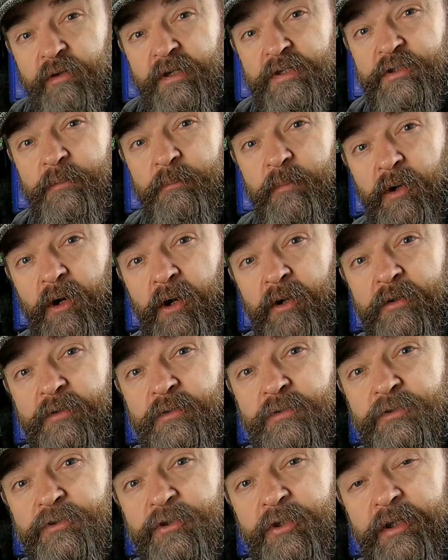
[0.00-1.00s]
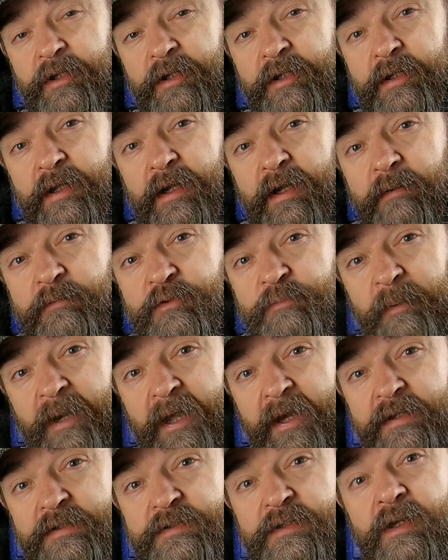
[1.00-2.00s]
grease to put on to the
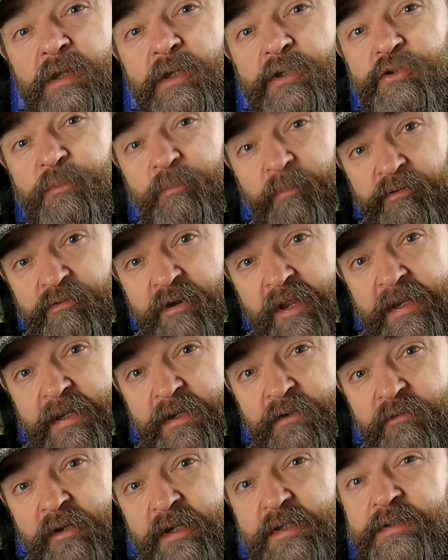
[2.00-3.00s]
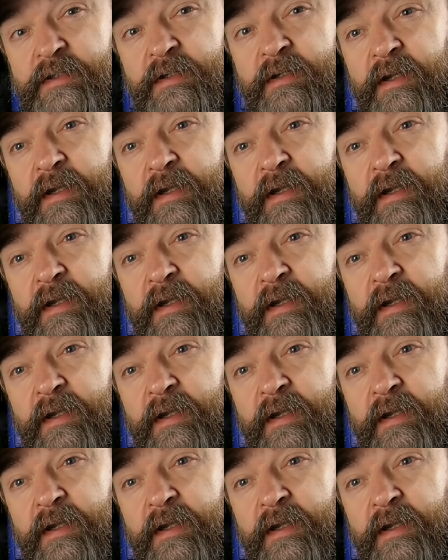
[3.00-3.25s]
splines, some marine grease